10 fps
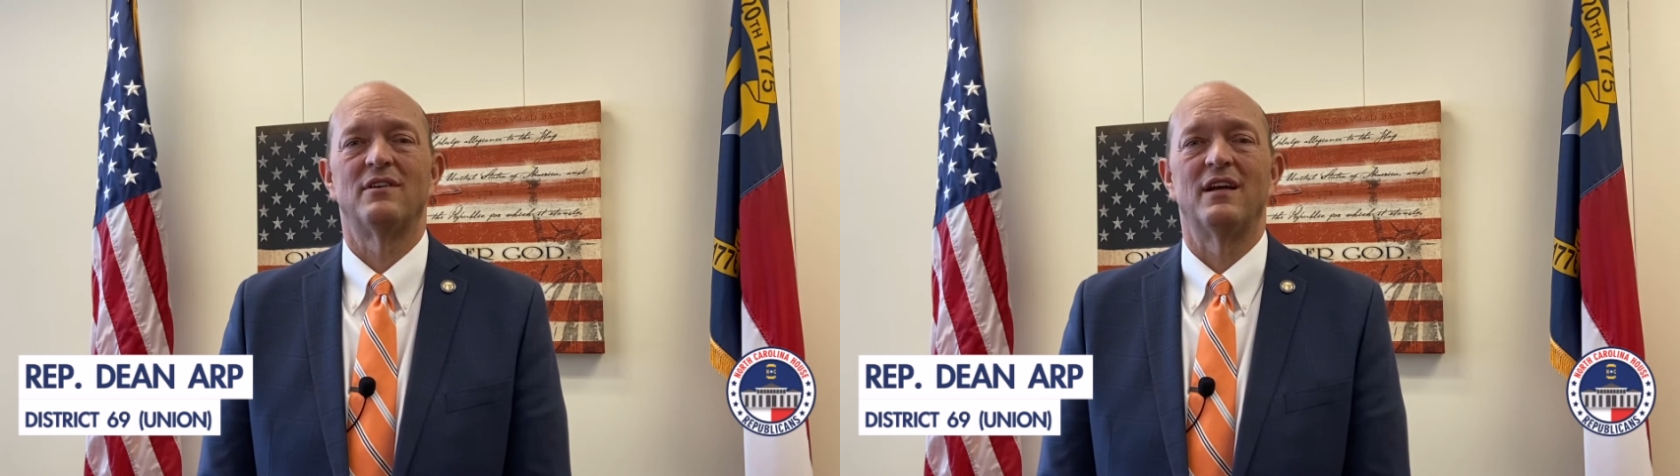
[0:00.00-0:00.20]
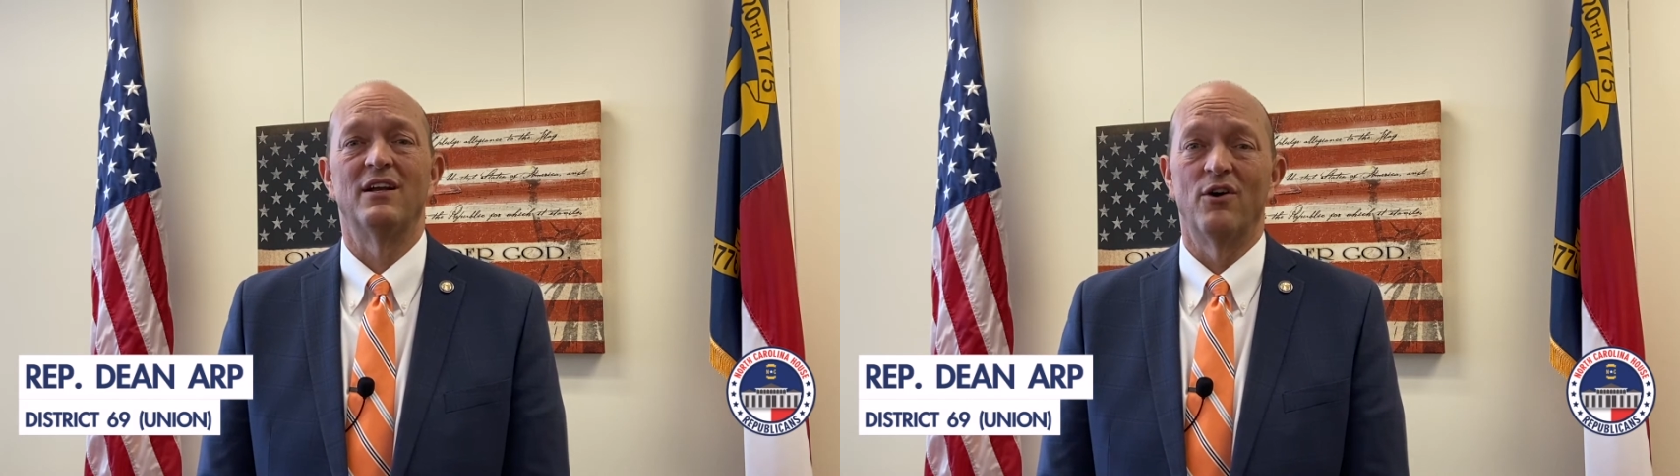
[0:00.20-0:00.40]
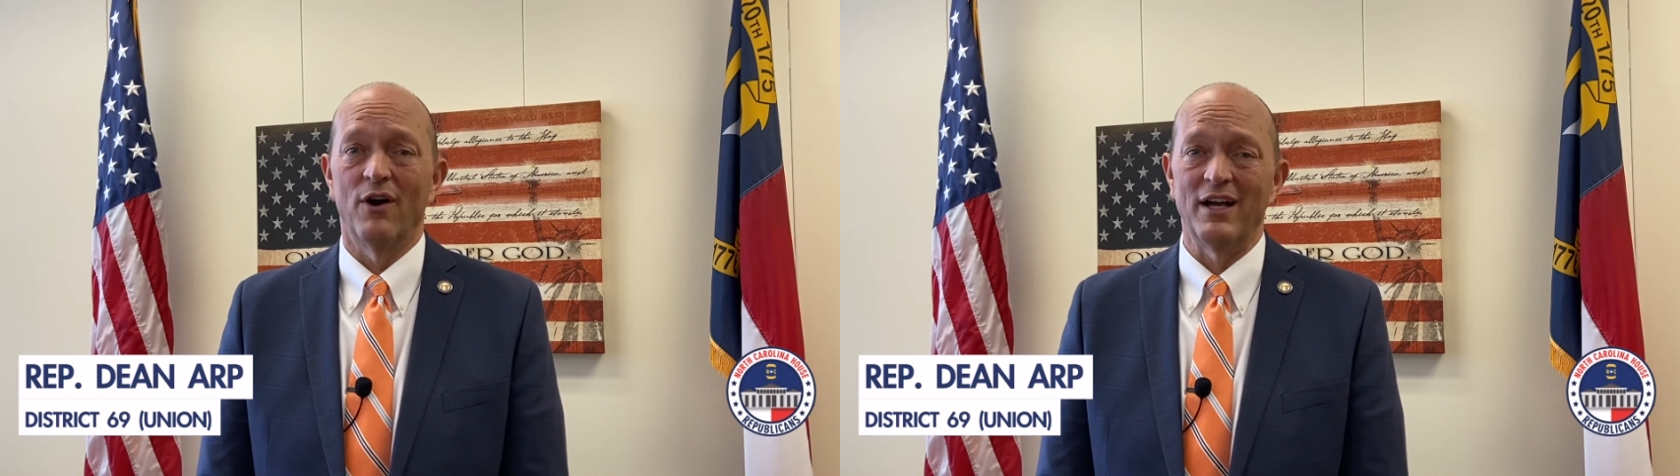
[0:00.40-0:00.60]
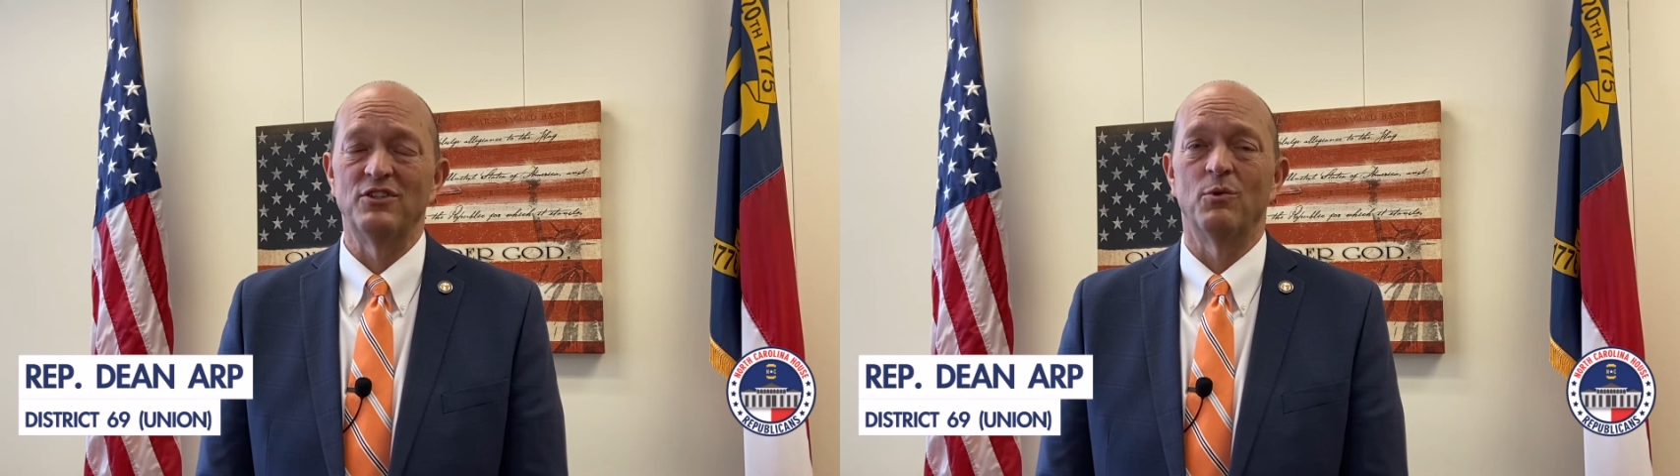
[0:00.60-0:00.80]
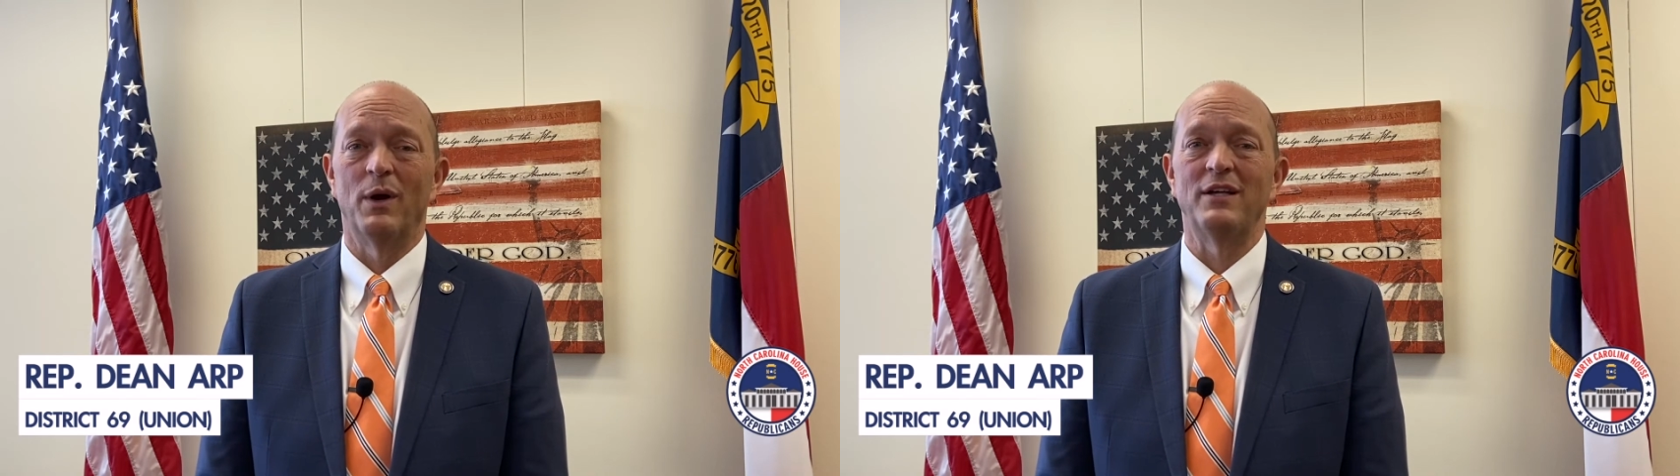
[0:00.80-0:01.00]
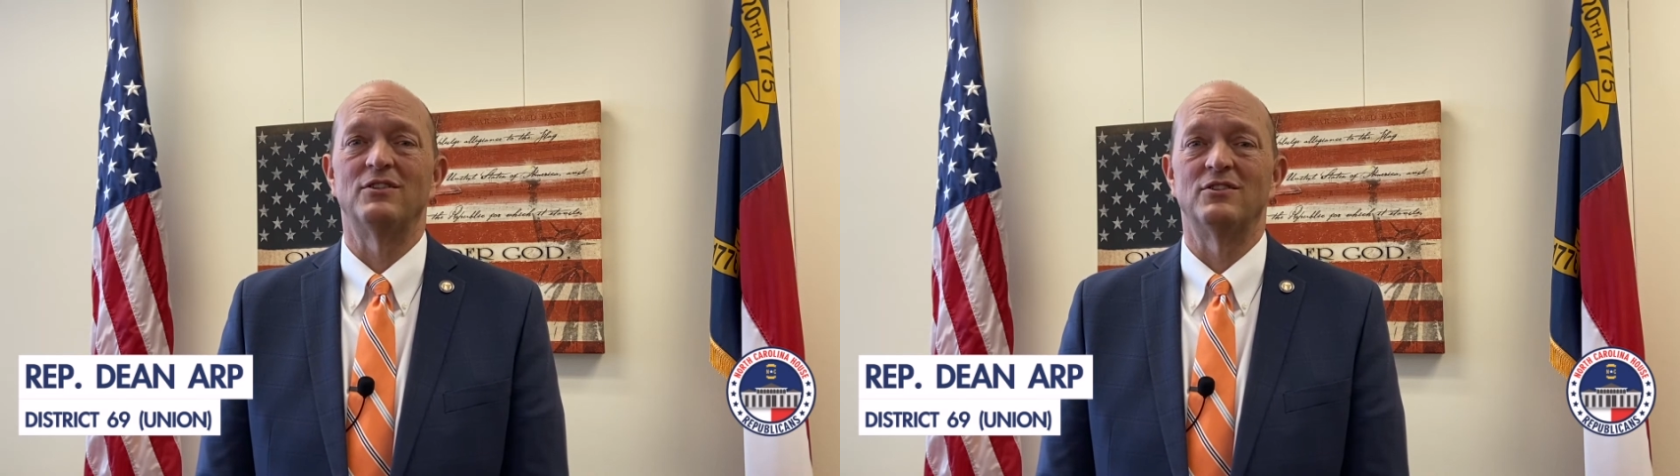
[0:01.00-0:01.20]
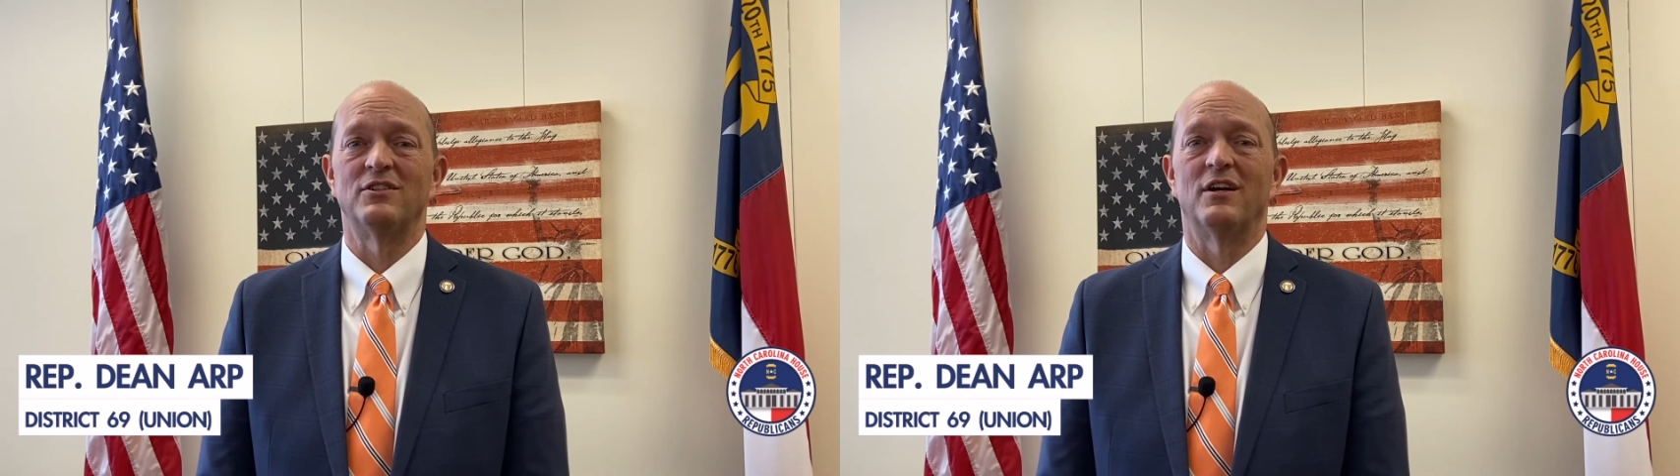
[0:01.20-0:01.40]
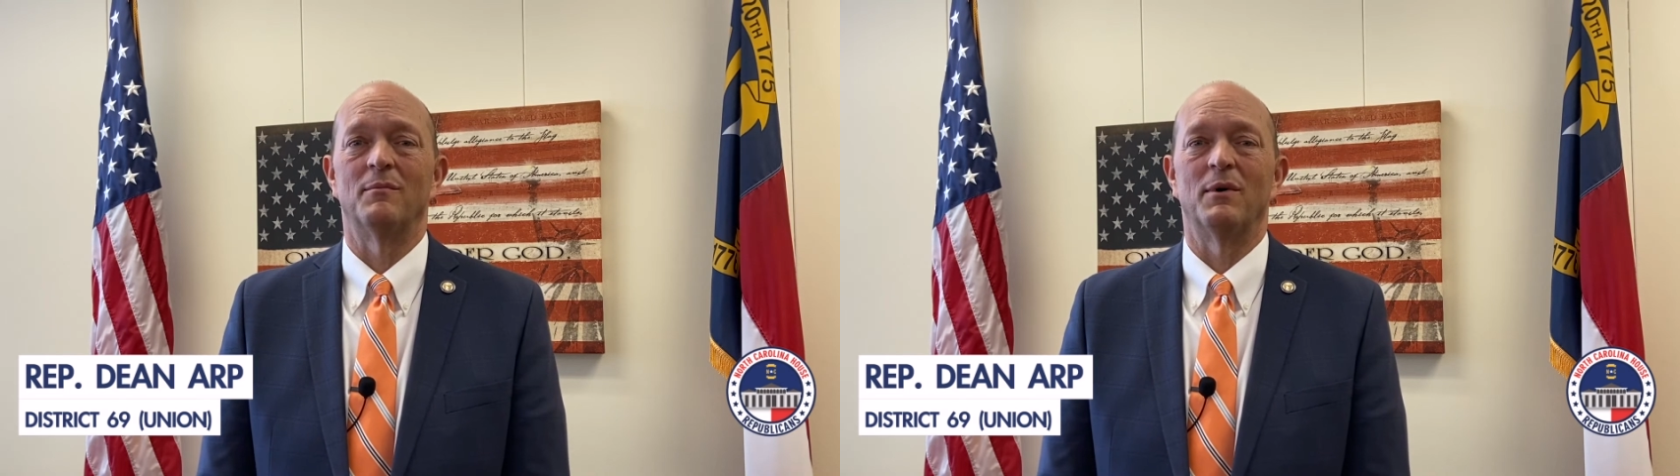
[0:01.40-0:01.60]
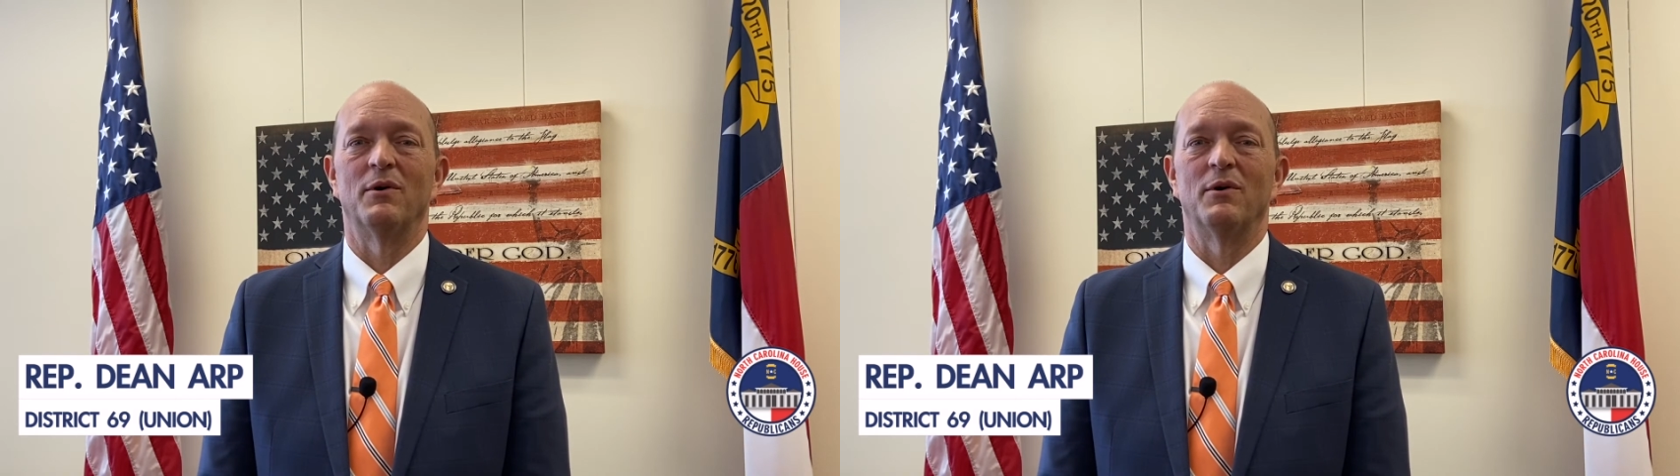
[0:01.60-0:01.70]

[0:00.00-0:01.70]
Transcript: and graduation ceremonies